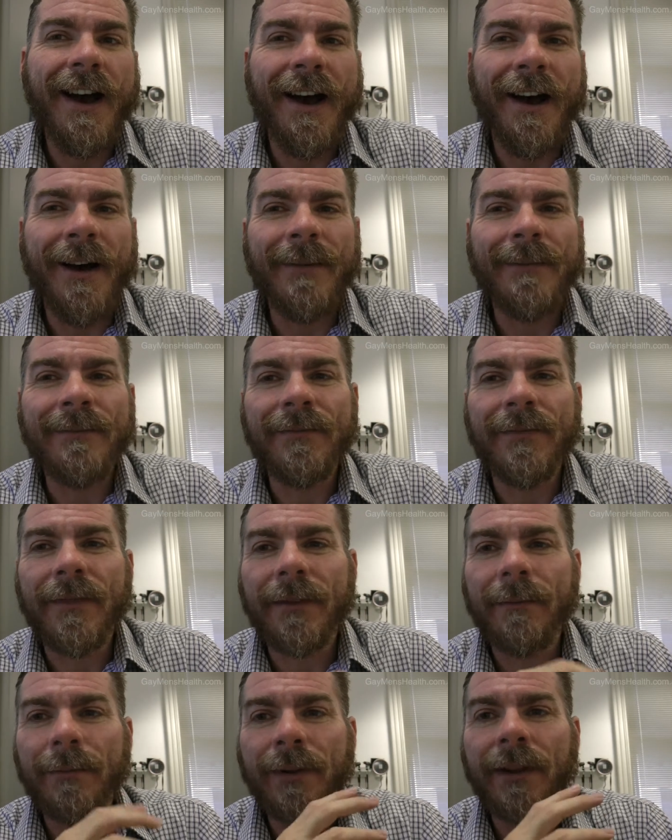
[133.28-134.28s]
Um,
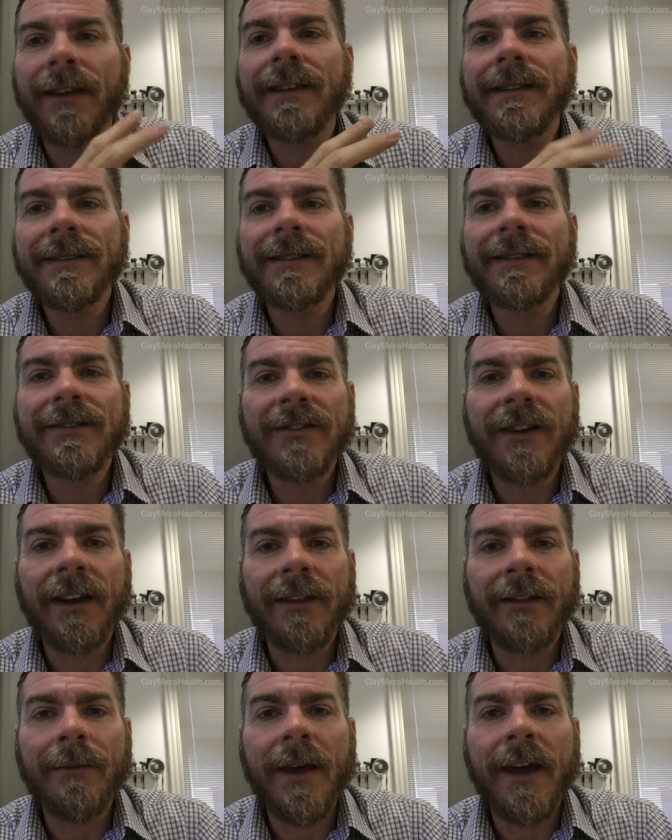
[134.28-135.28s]
please
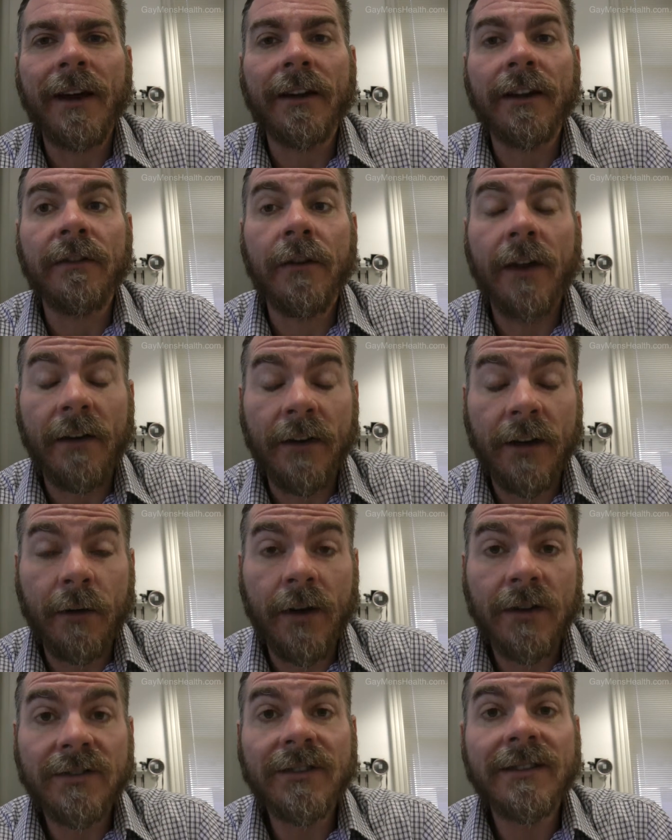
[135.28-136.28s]
check them out. If you have any
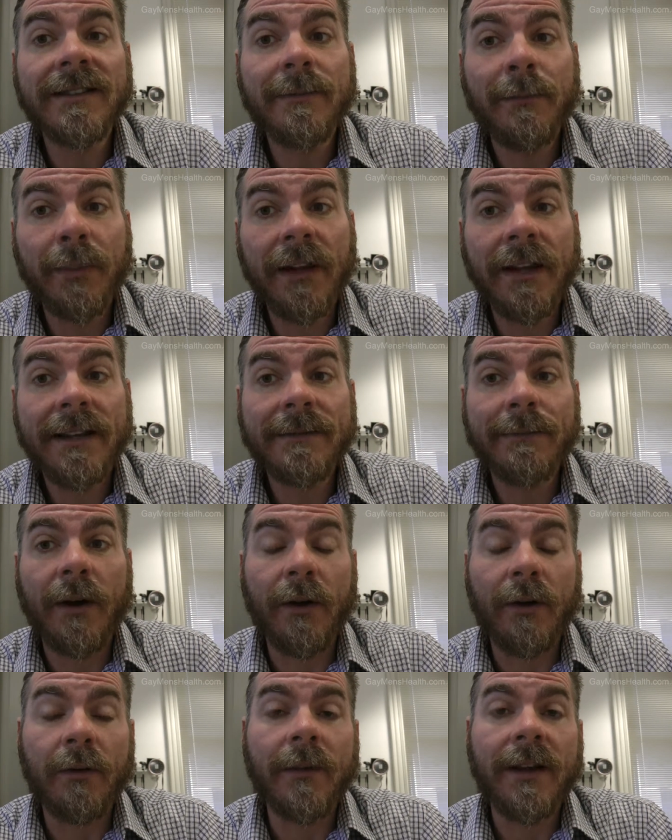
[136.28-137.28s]
questions, please
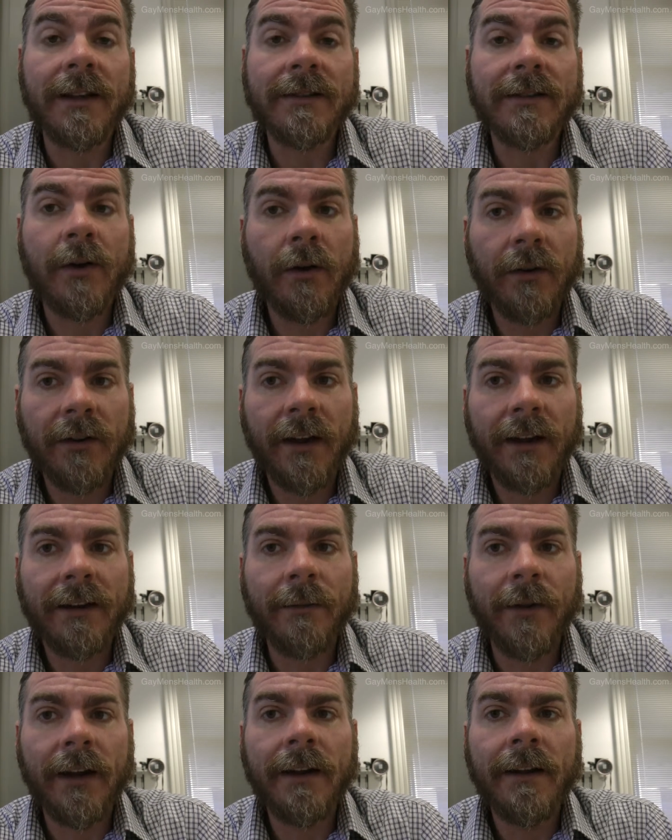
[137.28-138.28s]
by all means
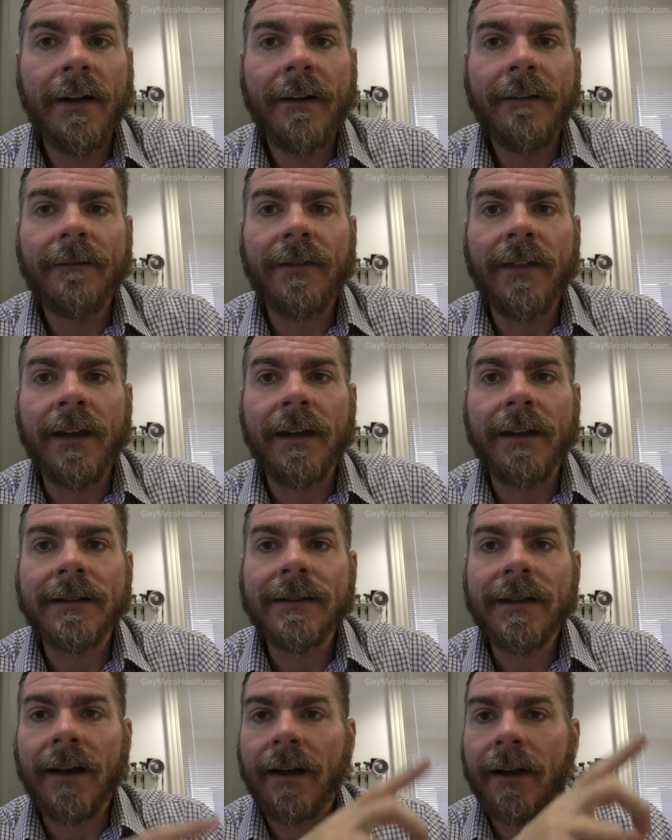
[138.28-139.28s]
contact me.
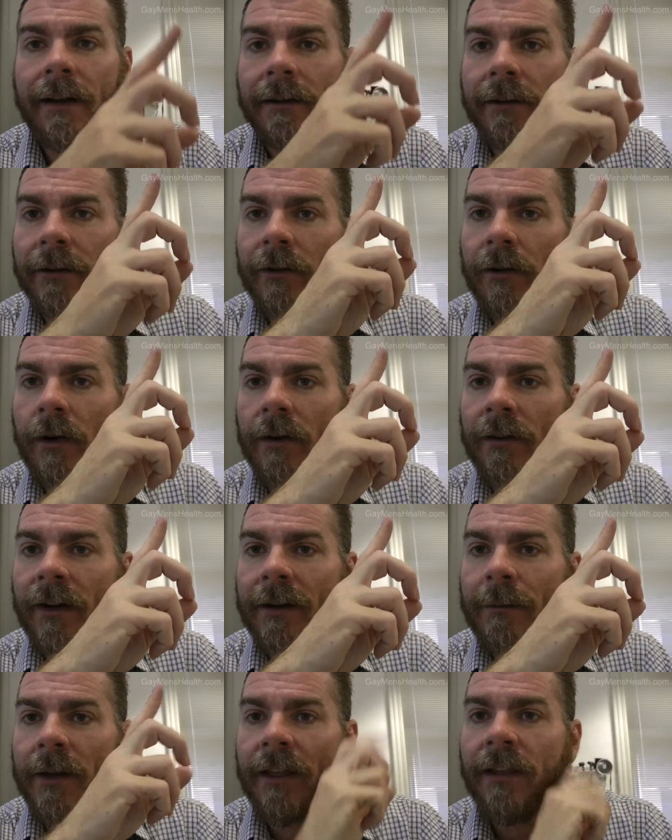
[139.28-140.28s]
There's a little
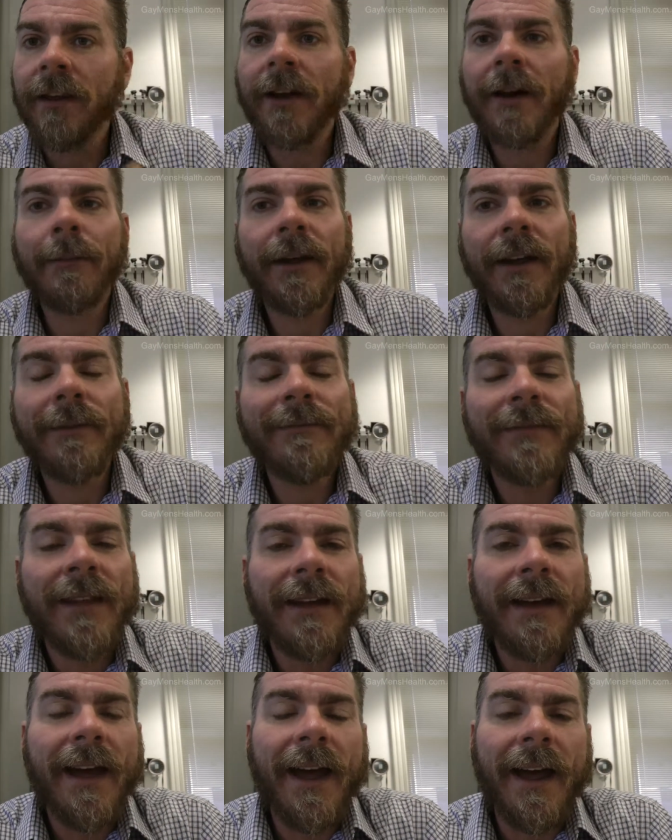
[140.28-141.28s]
contact me thing up here,
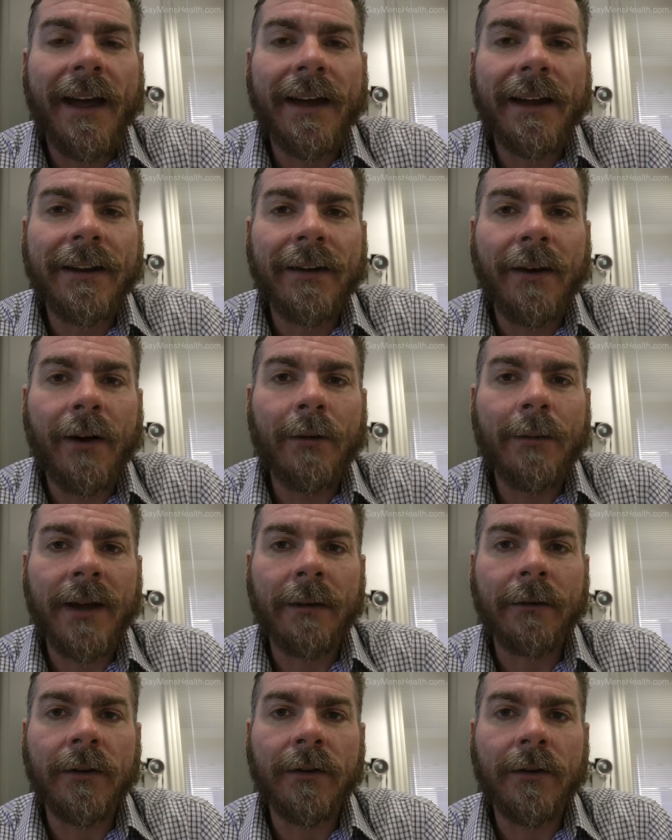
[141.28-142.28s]
and I'll
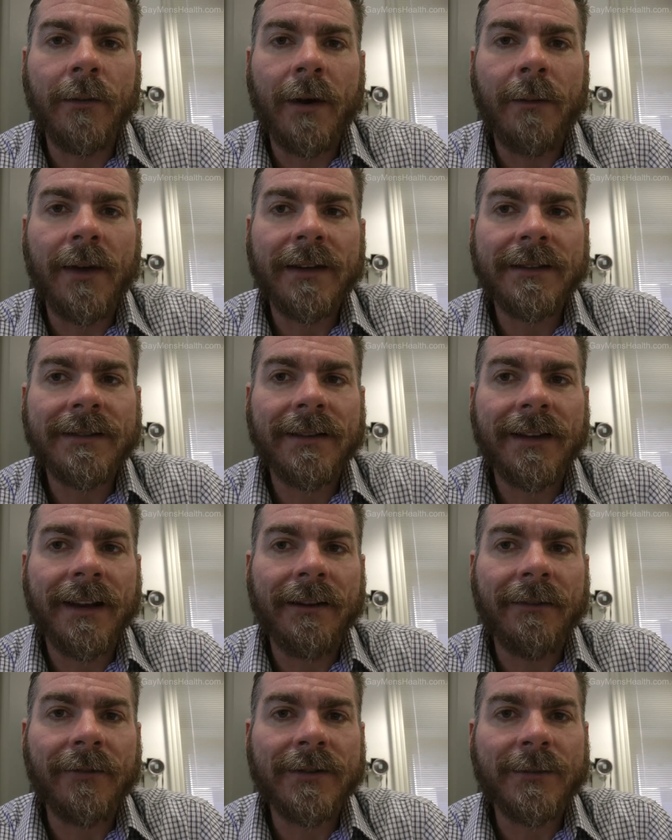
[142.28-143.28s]
be able to do my best to
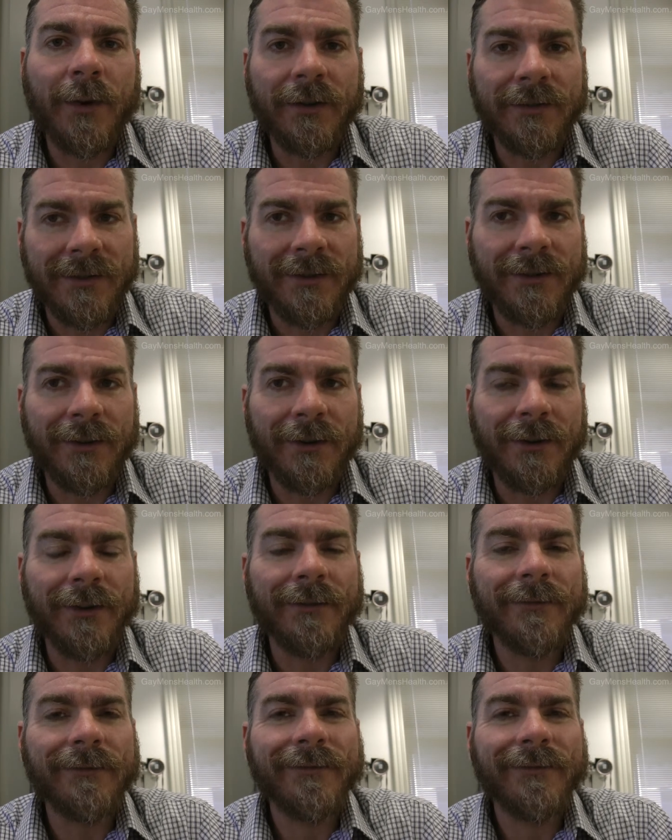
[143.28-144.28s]
get a response to you.